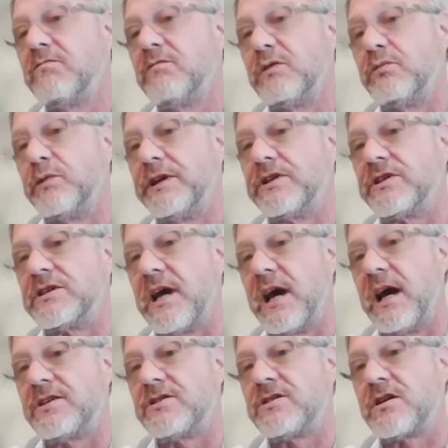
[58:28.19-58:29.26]
when we
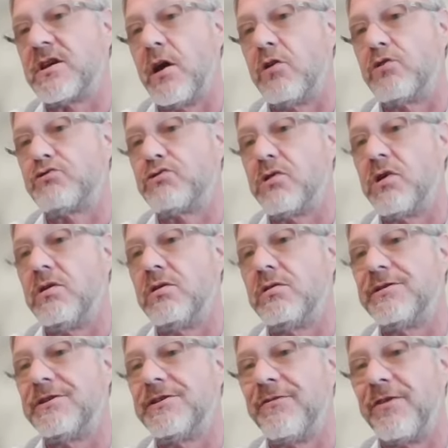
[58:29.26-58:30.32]
discuss
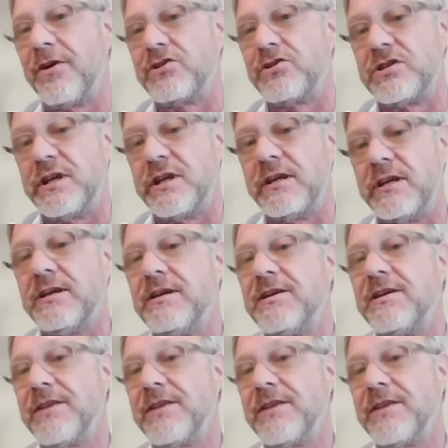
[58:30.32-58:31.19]
cultural diversity.